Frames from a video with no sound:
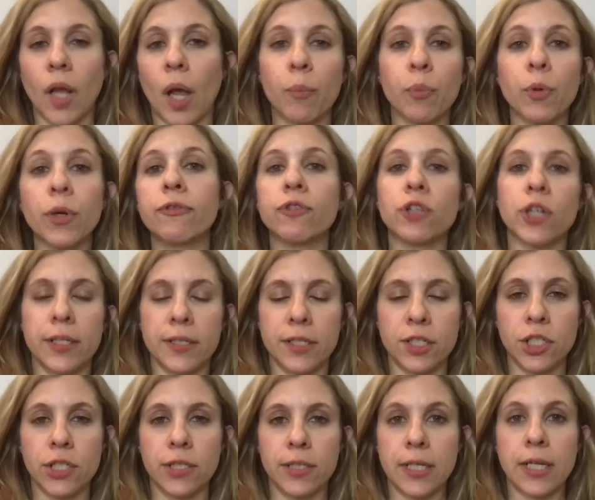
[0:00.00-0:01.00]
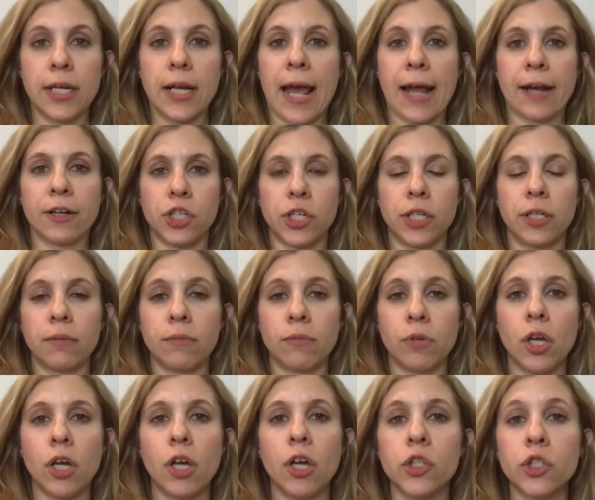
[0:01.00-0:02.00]
Brief Transitions in action.
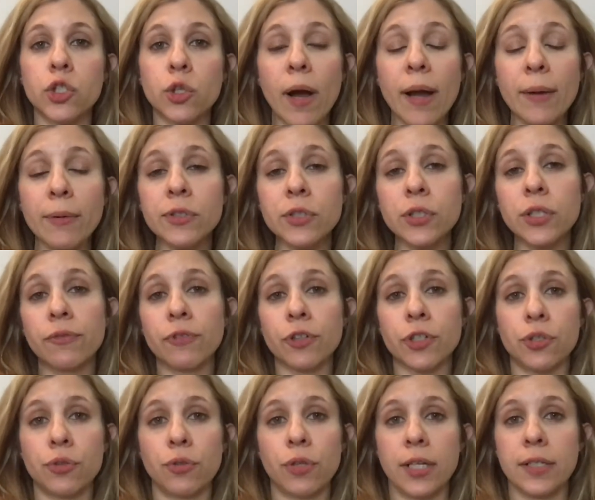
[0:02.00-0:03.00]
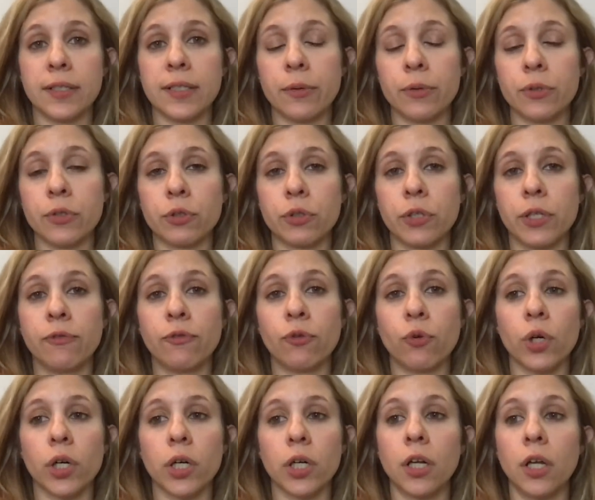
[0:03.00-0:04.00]
So I was looking for two things. I was looking
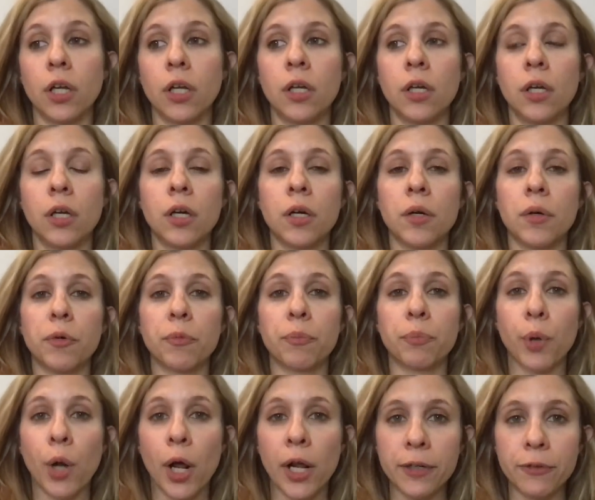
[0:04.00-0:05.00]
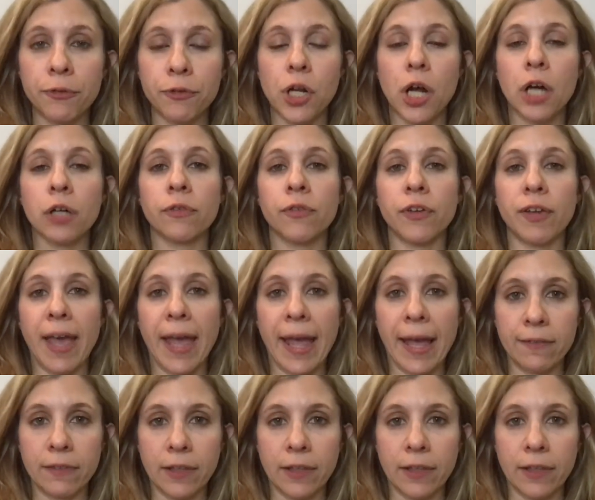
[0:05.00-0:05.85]
for product photography and